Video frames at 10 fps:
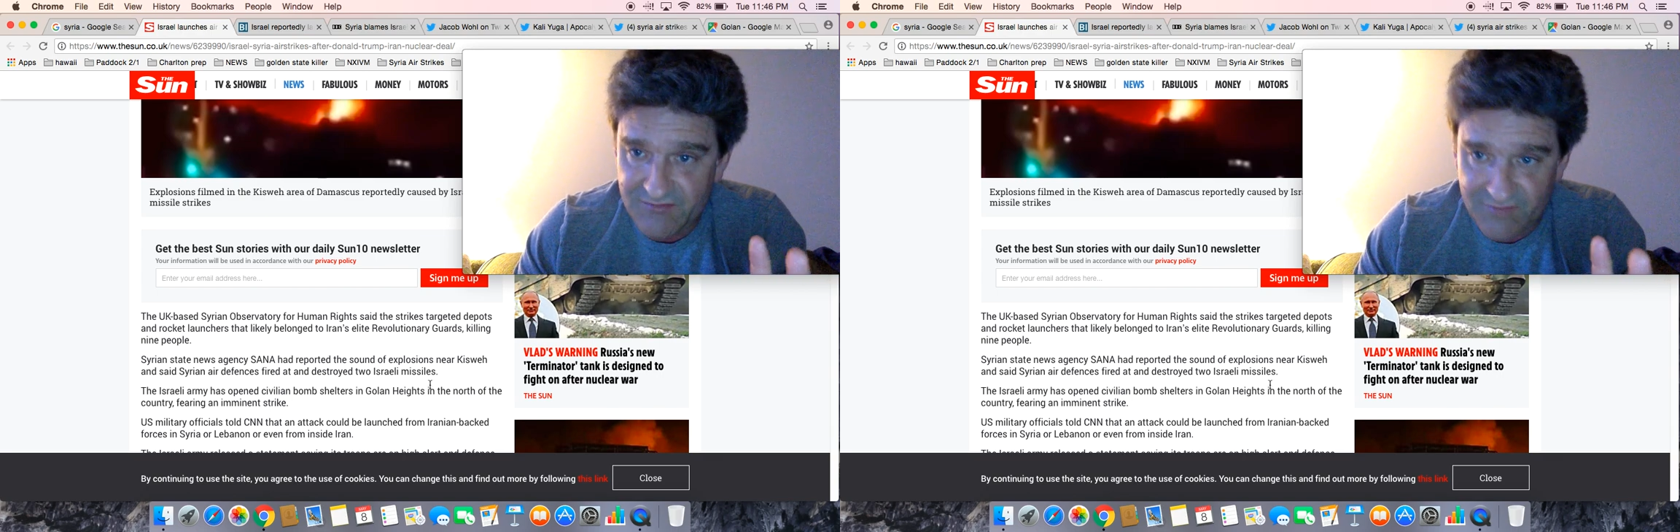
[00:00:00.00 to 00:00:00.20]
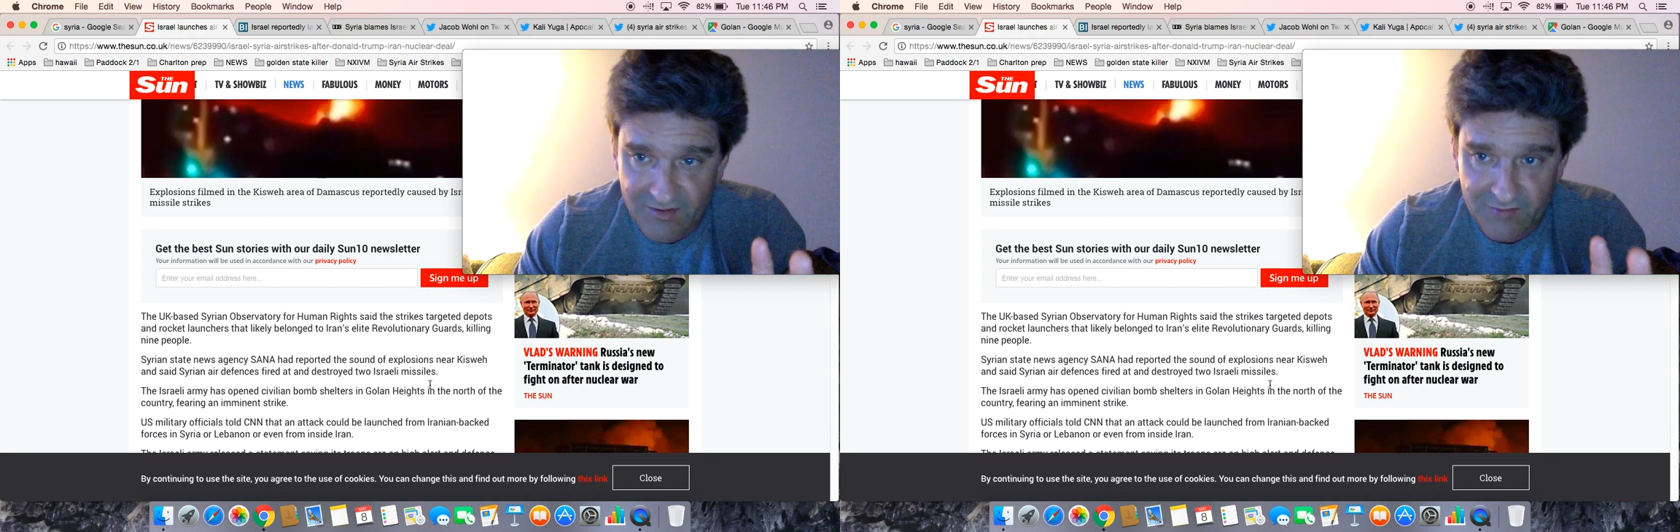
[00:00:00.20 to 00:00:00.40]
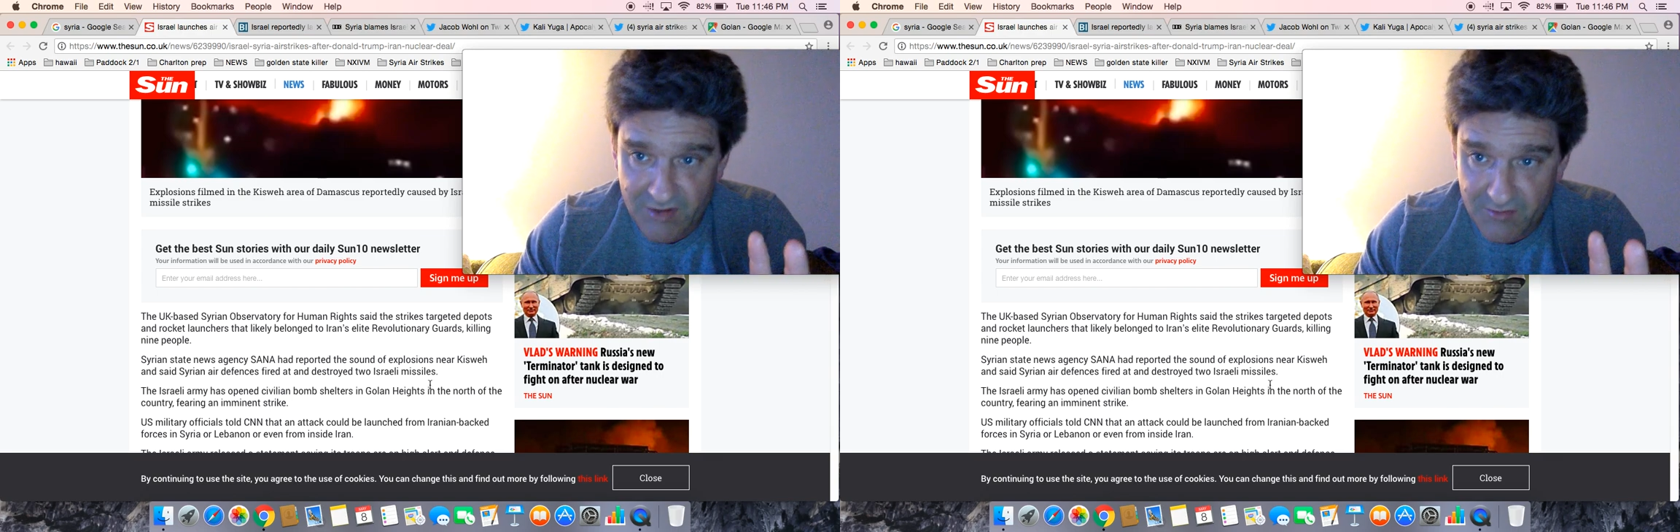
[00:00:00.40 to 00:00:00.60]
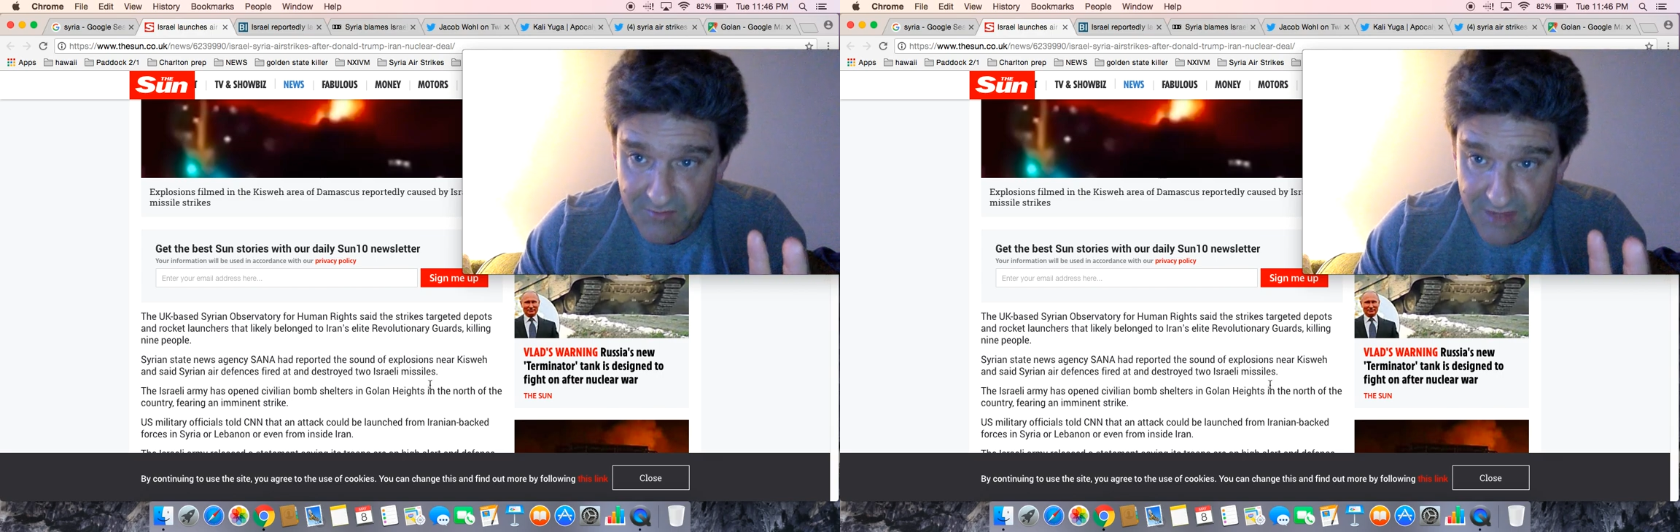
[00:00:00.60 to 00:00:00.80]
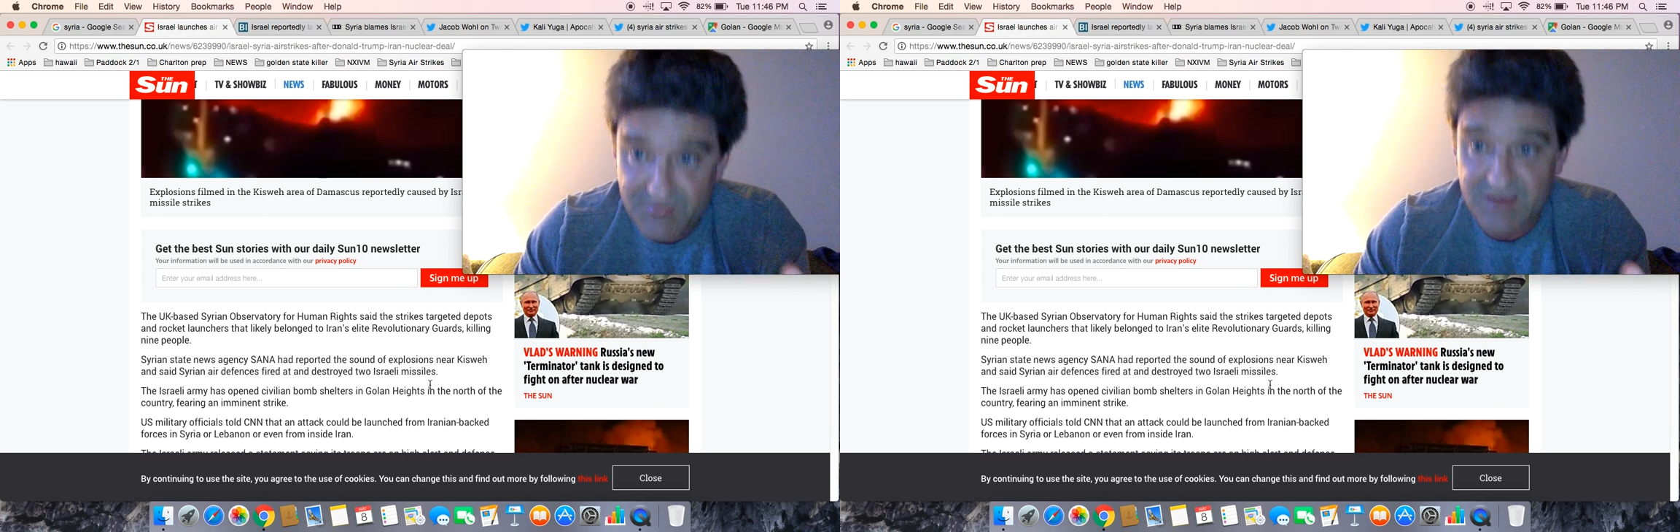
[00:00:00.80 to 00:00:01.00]
very well
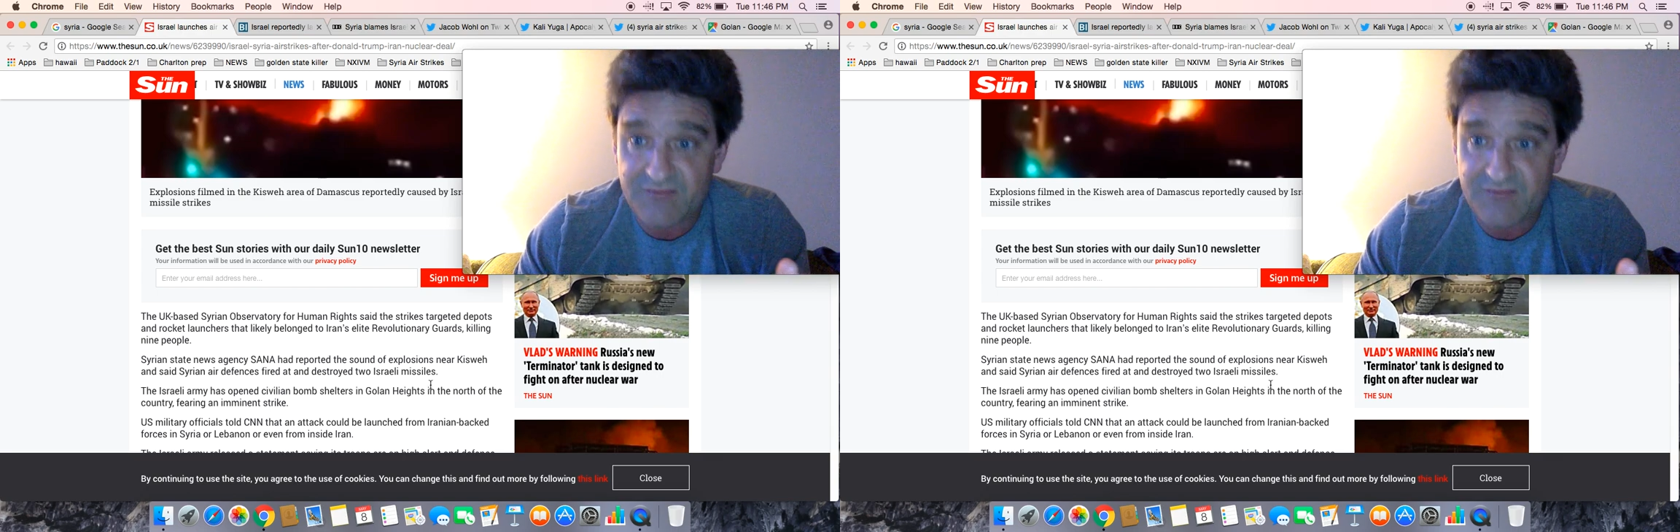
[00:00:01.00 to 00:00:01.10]
may be